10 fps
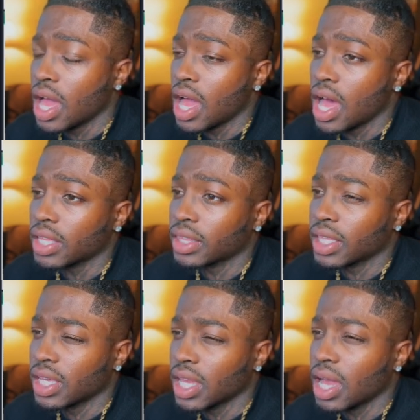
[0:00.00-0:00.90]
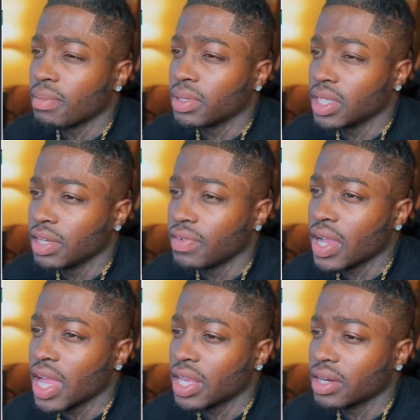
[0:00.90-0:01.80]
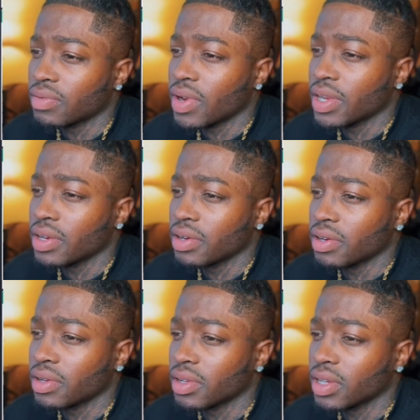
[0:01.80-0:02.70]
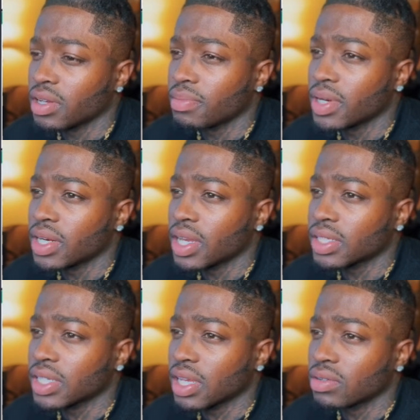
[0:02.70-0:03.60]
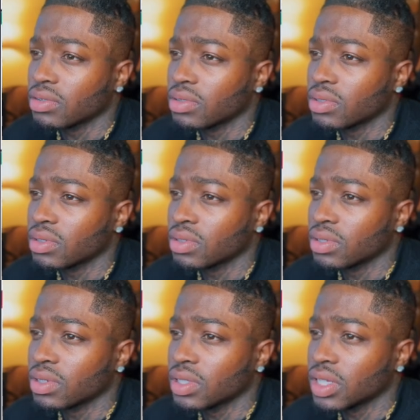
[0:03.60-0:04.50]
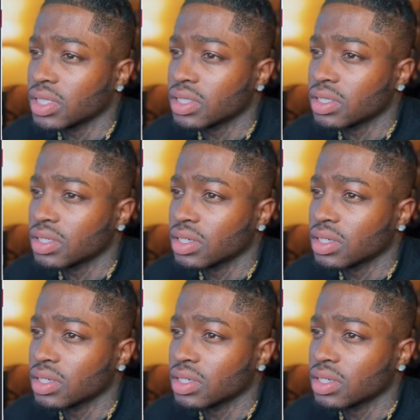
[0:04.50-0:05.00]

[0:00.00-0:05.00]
I believe I got in right here. It could be the next candle. Let's see.